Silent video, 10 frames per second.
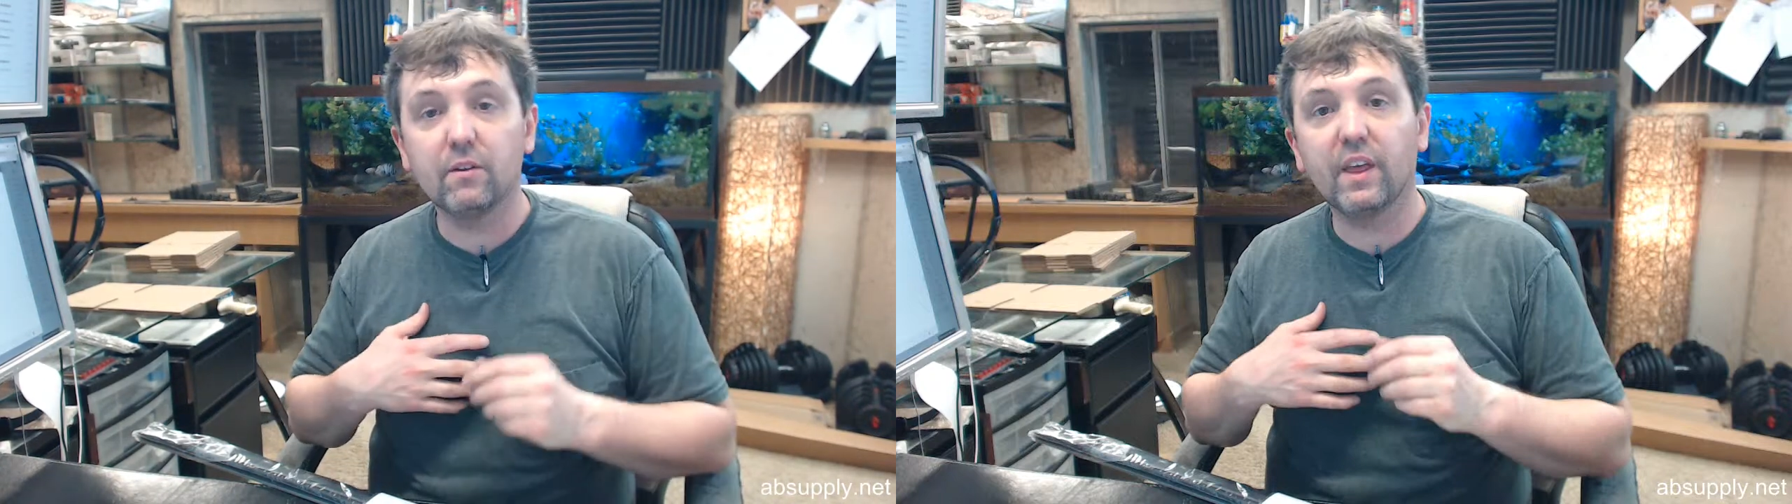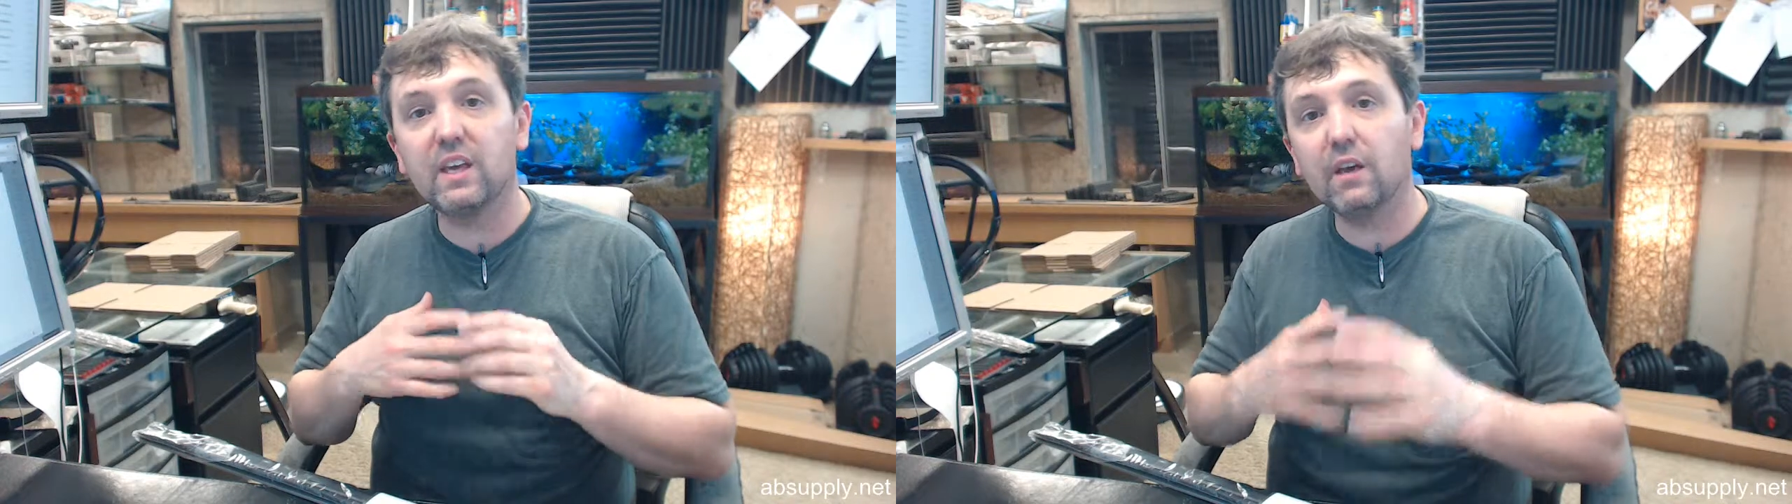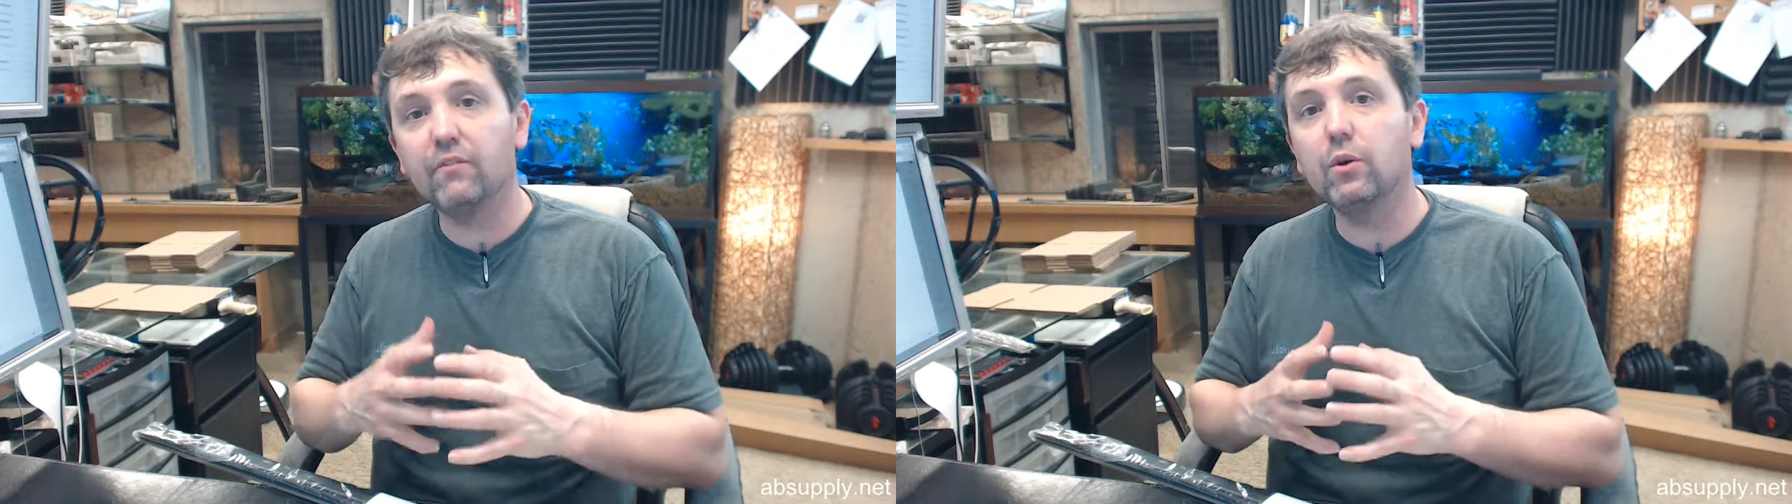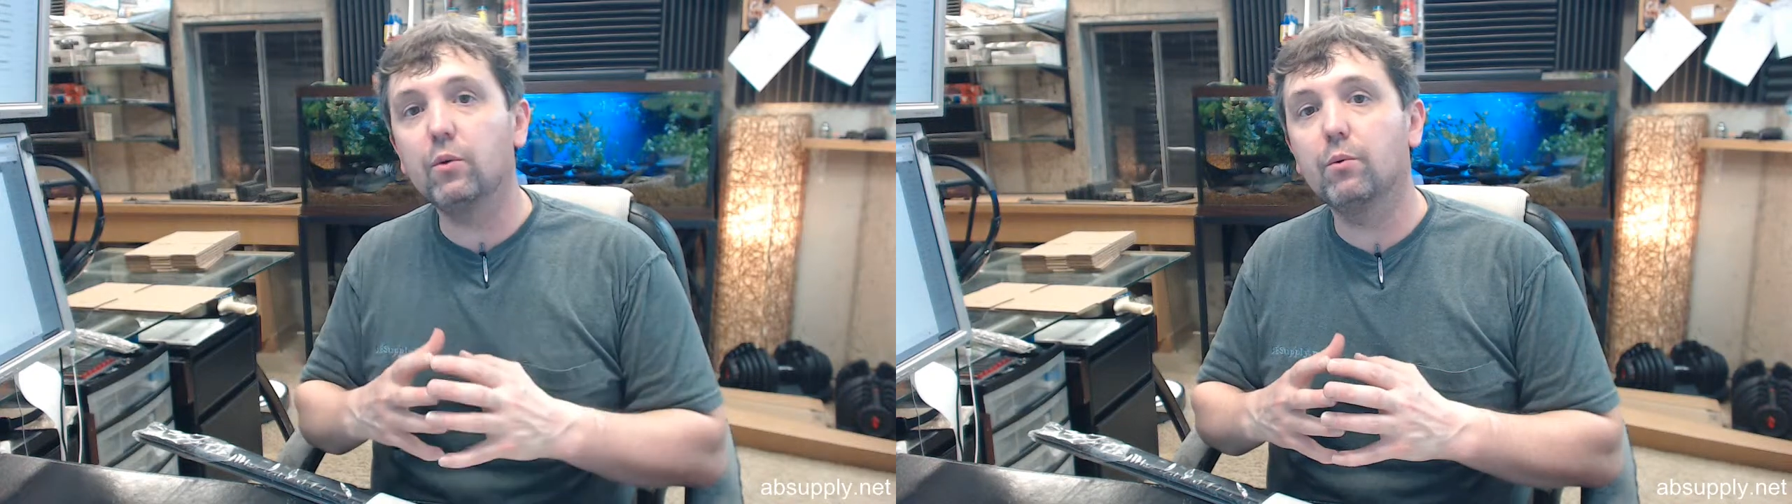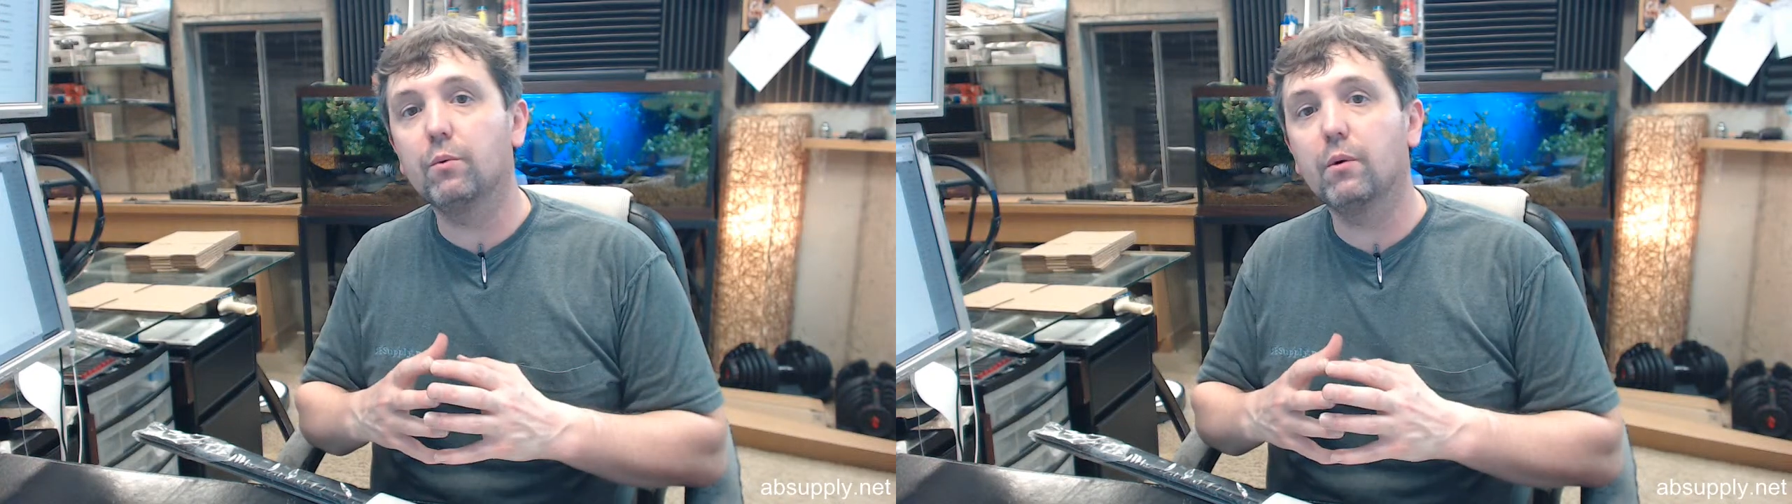They give
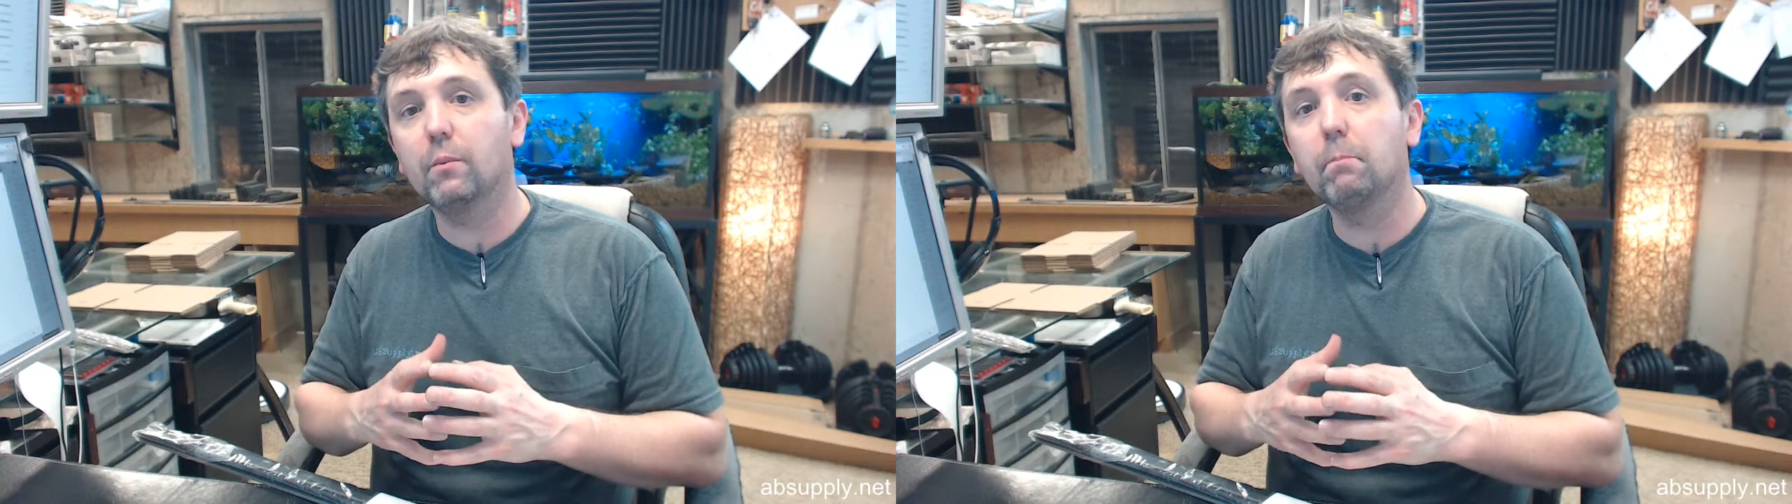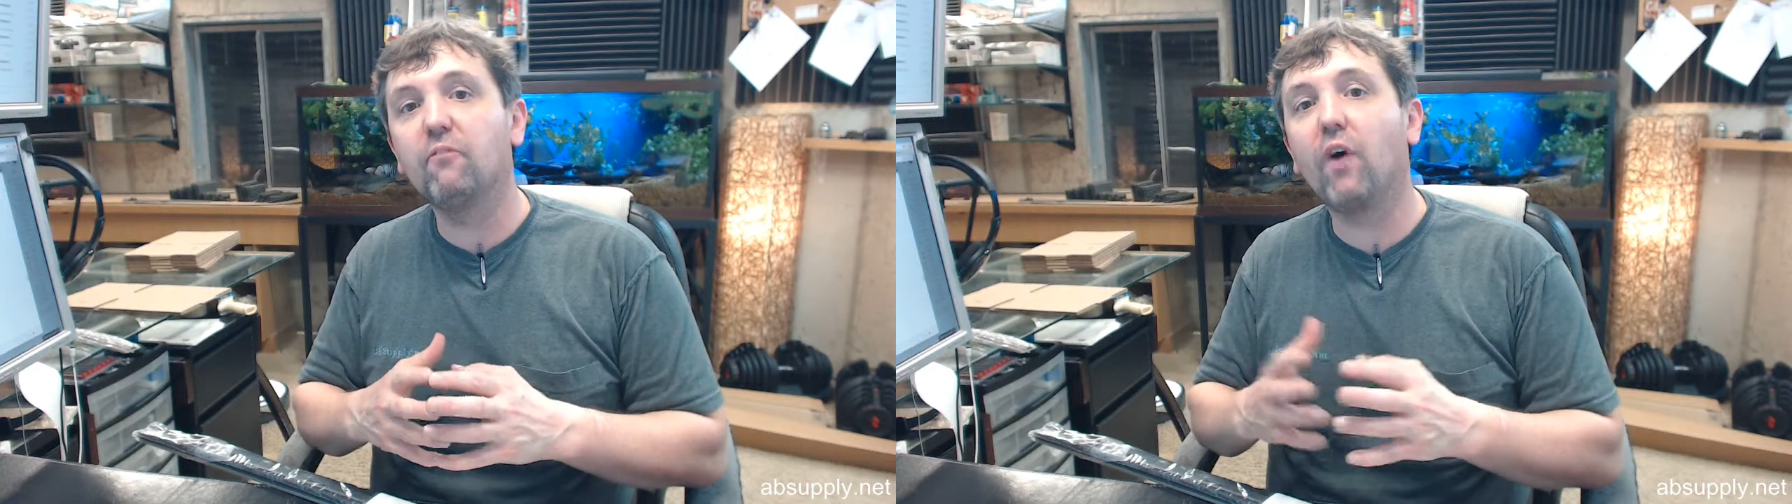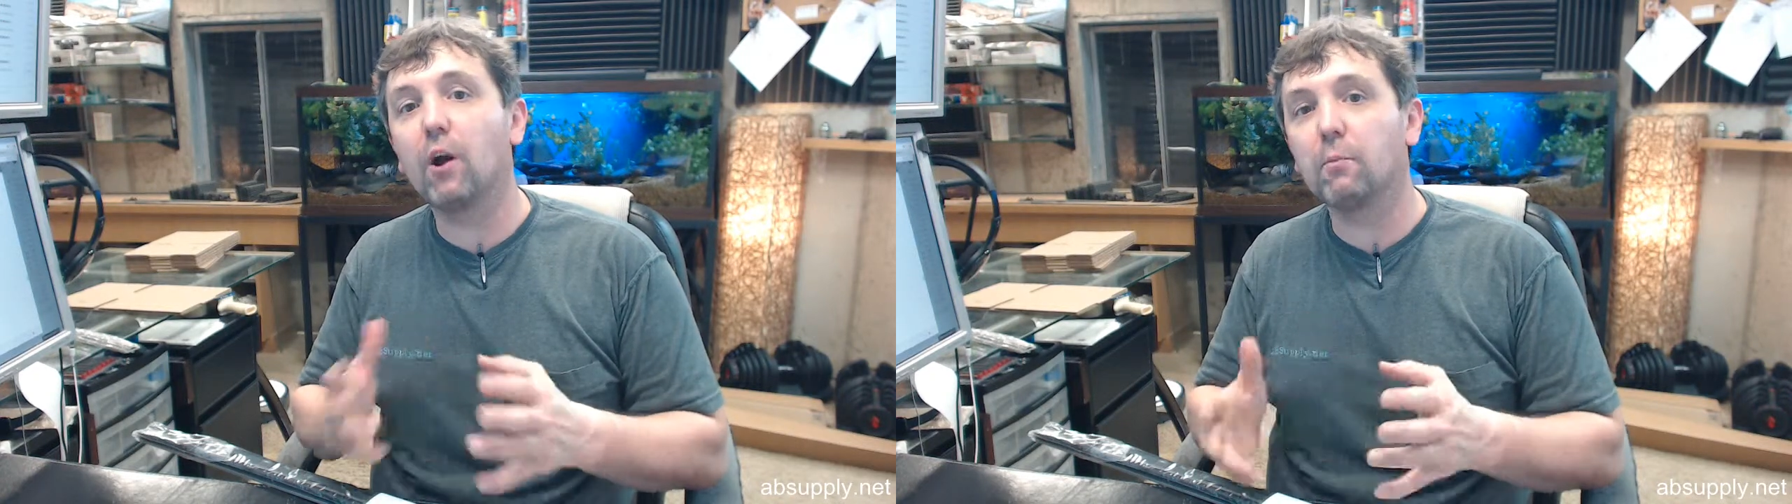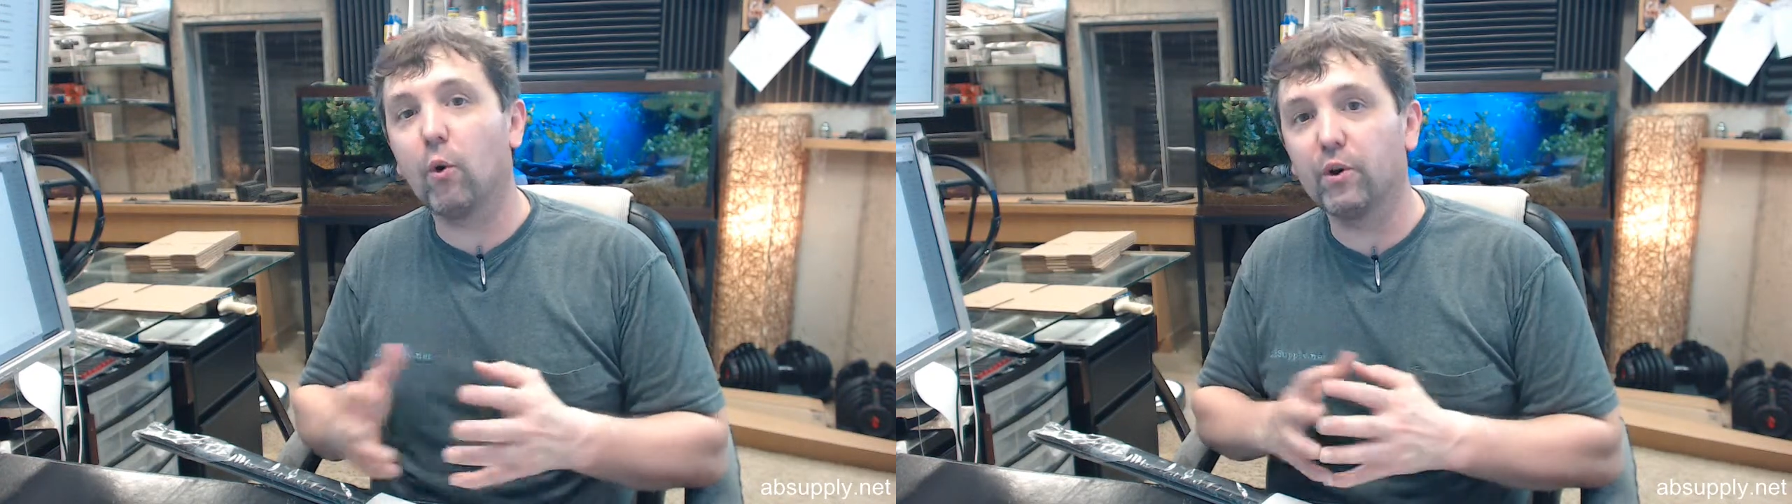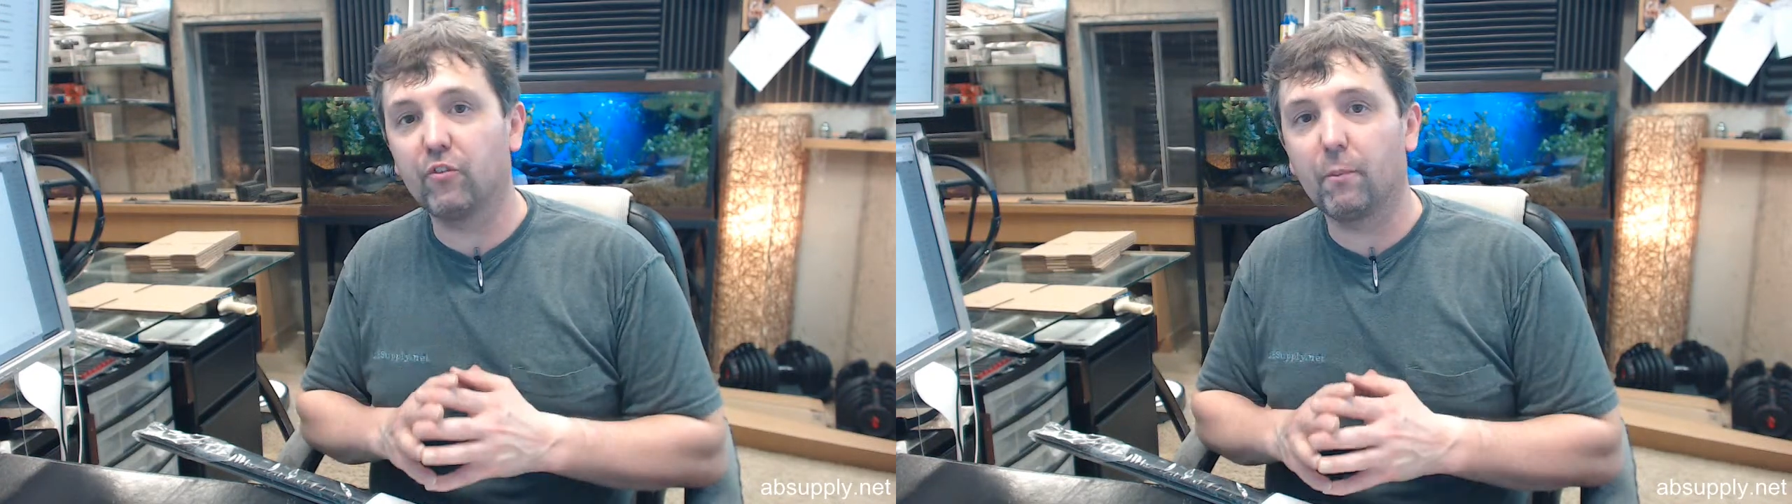you far
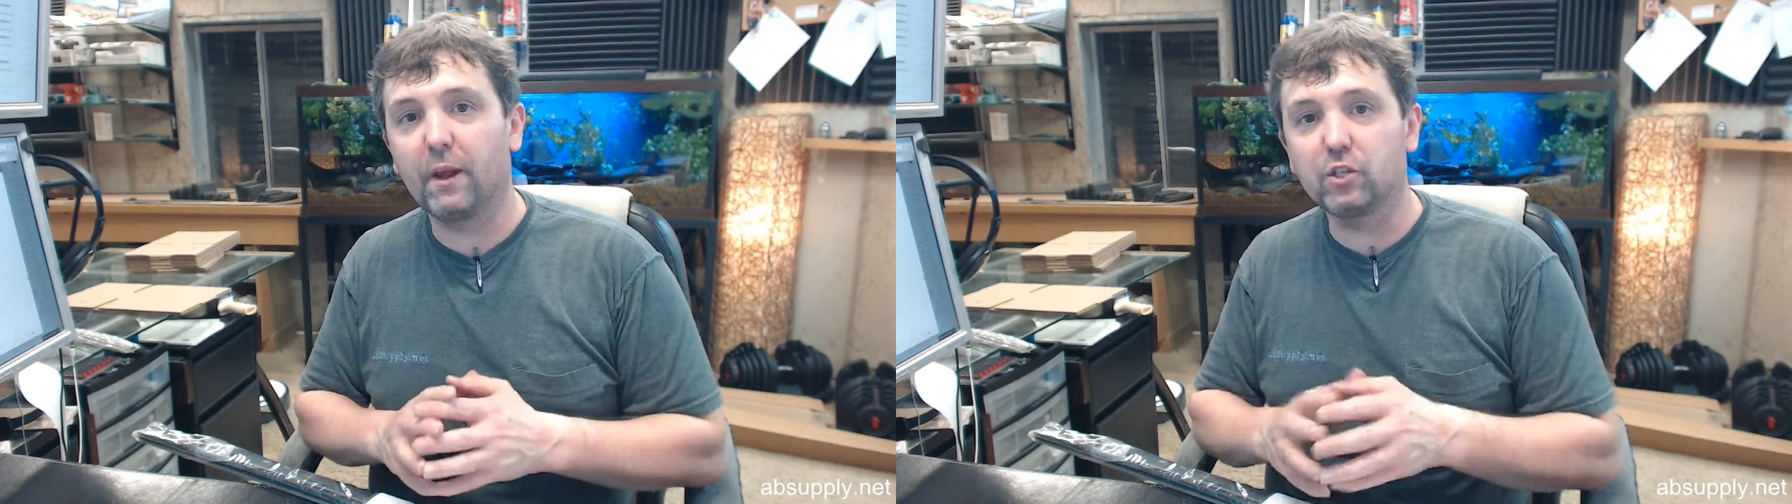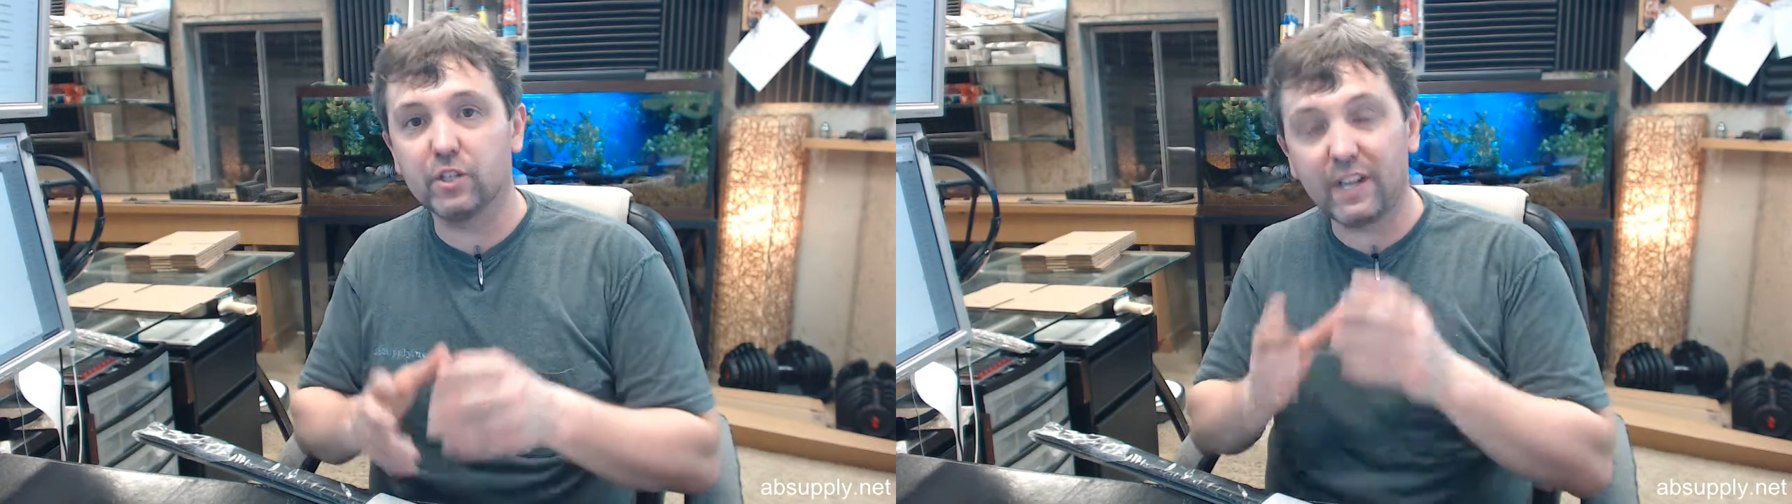more information